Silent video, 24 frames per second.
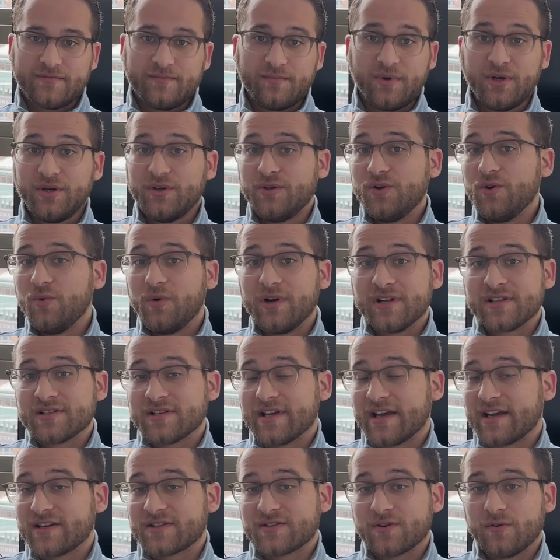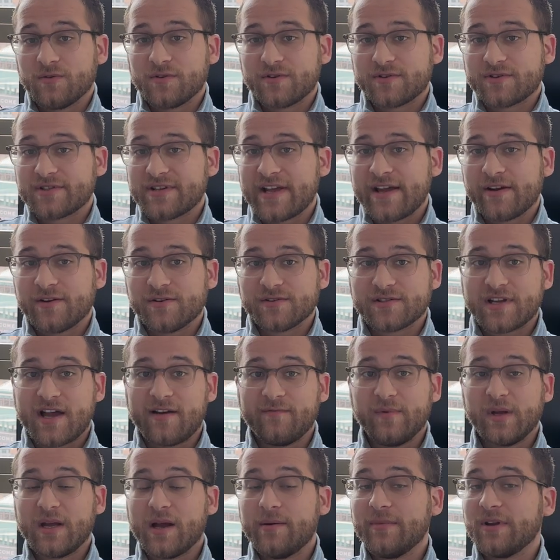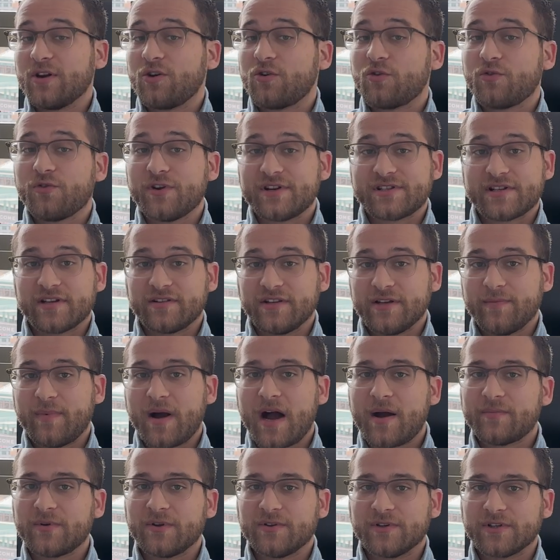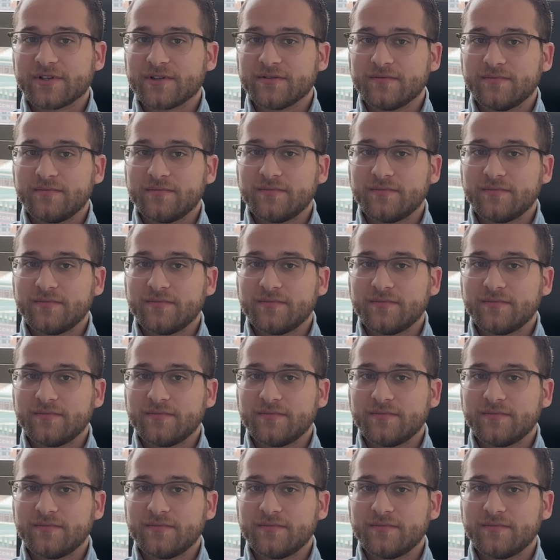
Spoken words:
but new ones like solar sails have become increasingly popular.